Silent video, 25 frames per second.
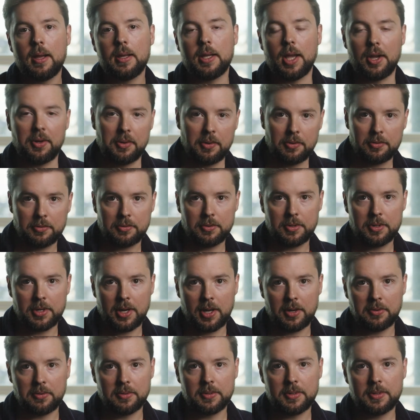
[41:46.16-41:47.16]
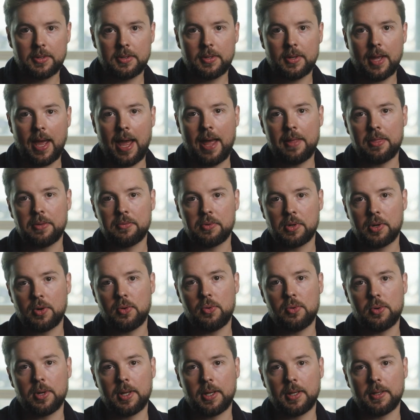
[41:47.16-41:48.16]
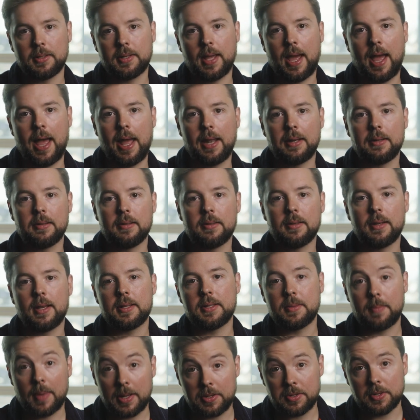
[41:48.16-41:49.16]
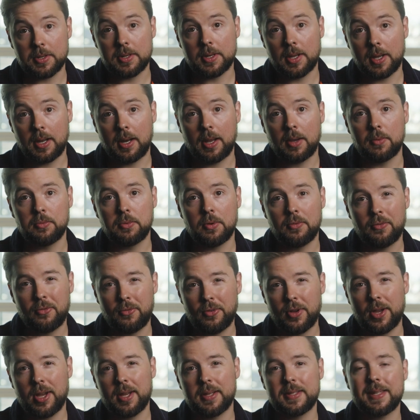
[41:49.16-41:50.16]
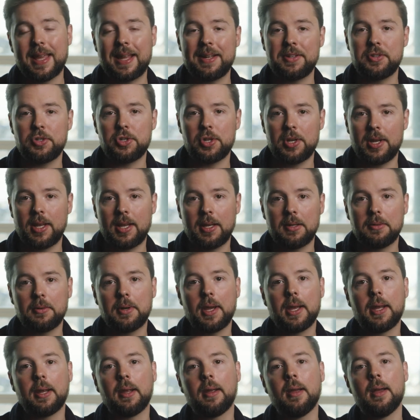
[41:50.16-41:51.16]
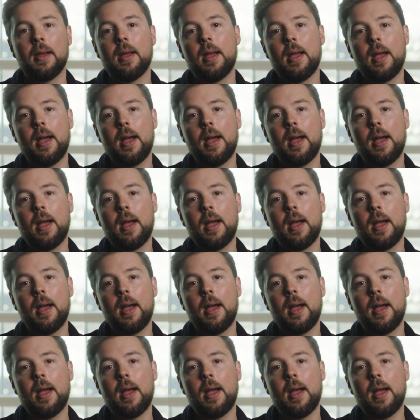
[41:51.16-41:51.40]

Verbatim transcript: going through the notes and the recordings and, as I mentioned earlier, reverse engineering